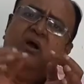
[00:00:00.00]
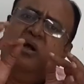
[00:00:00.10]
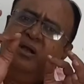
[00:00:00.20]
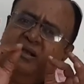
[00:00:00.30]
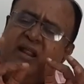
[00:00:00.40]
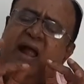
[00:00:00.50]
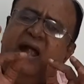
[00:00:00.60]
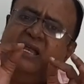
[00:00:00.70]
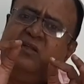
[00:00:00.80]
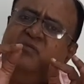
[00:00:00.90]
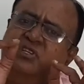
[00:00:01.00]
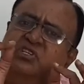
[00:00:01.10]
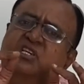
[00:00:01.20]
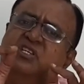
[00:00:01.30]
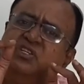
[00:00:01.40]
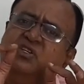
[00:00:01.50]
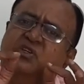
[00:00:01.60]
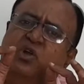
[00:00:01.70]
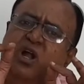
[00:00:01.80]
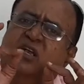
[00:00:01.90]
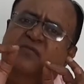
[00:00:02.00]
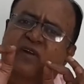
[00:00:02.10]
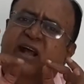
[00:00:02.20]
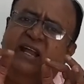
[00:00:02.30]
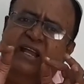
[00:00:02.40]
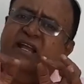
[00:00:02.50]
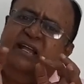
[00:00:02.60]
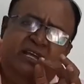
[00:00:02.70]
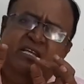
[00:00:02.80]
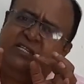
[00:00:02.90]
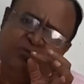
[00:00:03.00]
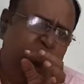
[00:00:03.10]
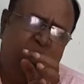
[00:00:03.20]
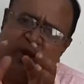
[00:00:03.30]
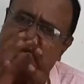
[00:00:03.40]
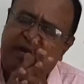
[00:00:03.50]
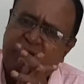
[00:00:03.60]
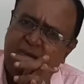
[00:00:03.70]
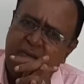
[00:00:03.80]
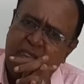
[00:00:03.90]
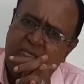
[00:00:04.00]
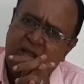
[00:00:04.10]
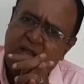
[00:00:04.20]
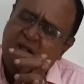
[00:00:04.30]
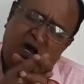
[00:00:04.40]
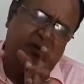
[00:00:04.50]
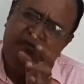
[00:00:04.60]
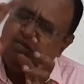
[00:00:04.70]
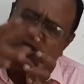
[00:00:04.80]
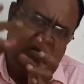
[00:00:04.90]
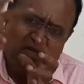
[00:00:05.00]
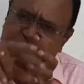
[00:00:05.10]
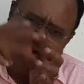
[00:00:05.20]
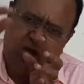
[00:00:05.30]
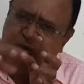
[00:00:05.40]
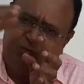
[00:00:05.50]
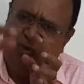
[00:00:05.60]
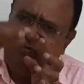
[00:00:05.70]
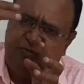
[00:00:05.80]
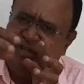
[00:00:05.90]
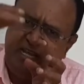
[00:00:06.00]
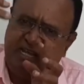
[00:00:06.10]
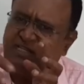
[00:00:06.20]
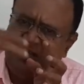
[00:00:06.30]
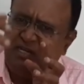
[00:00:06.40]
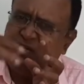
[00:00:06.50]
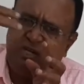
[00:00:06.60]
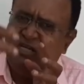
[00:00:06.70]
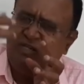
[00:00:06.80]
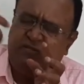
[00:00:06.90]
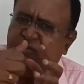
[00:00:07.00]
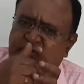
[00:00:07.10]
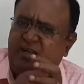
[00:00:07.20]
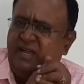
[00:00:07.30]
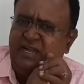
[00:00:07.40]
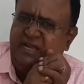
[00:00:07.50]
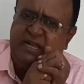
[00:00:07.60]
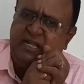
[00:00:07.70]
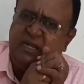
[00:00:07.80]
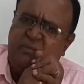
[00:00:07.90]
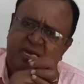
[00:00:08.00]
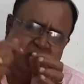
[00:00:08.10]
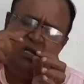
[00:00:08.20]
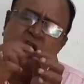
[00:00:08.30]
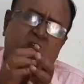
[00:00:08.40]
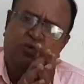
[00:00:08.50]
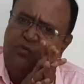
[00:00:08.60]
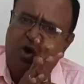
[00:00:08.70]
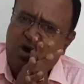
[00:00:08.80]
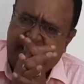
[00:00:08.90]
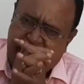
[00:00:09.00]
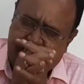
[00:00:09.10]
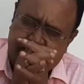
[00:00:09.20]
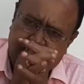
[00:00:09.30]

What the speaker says: contract which is not valid is void, or which does not fulfill the essentials of a valid agreement, void.